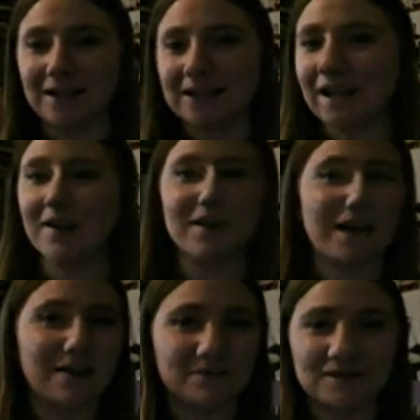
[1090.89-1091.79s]
not gonna
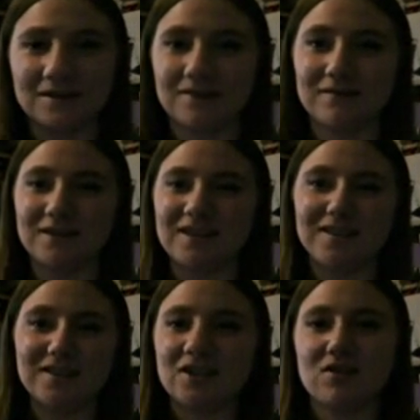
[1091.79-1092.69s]
happen. It's
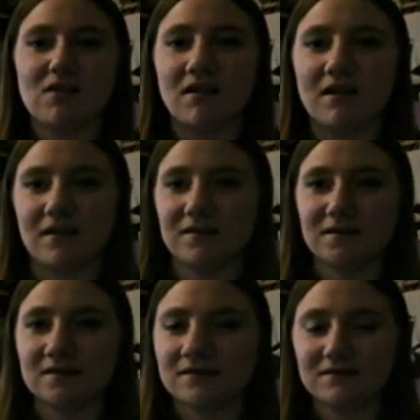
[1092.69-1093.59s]
just not.
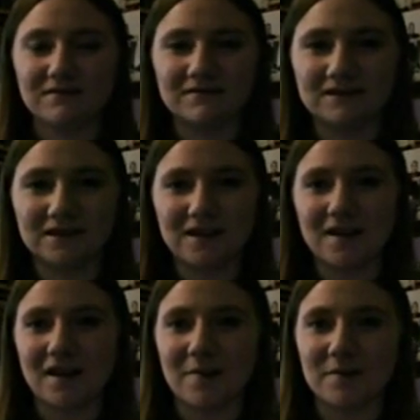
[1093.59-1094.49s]
The day that
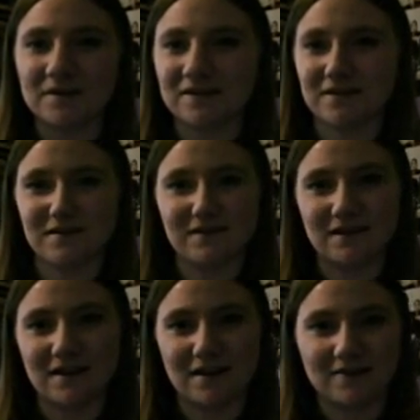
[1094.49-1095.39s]
happens is,
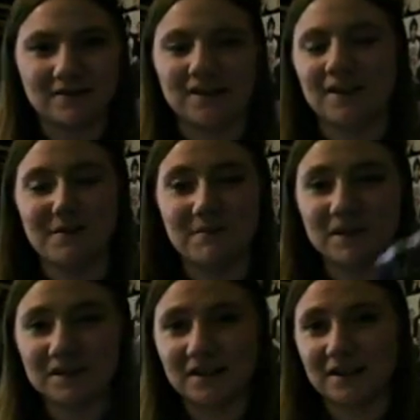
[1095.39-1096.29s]
yeah,
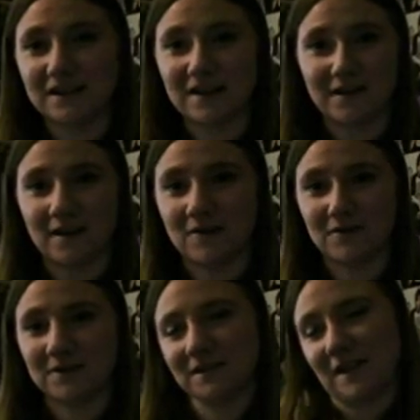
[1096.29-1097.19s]
basically Deathly Hallows.
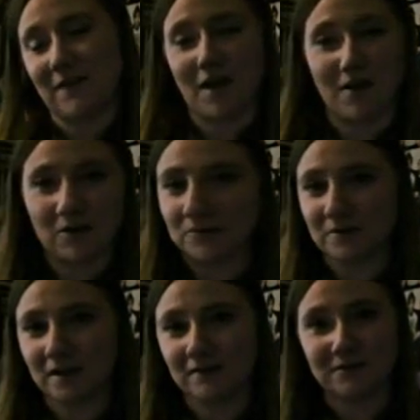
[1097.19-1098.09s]
This is Deathly Hallows,
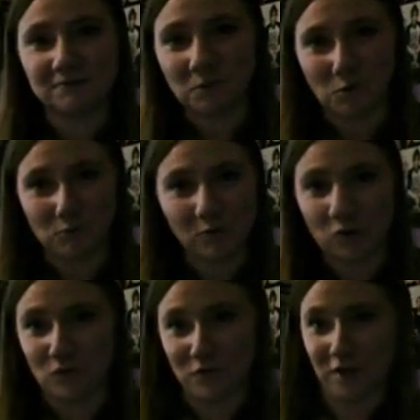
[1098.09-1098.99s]
like, all
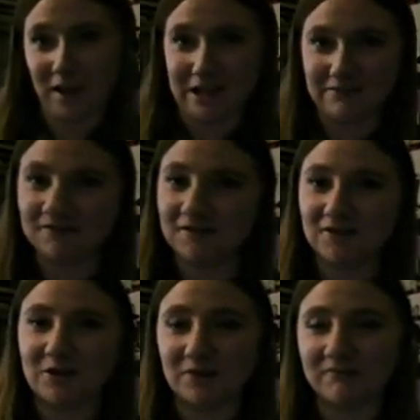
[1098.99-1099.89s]
over again.
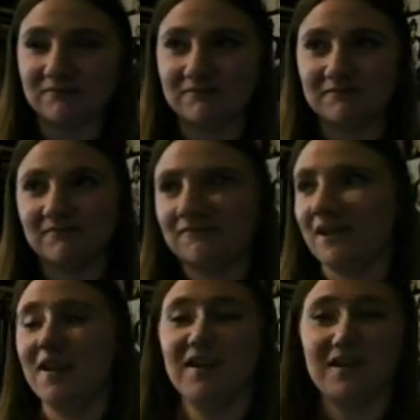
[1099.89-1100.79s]
So,
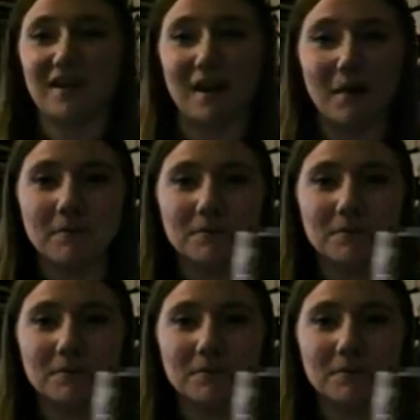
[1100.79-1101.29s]
yeah.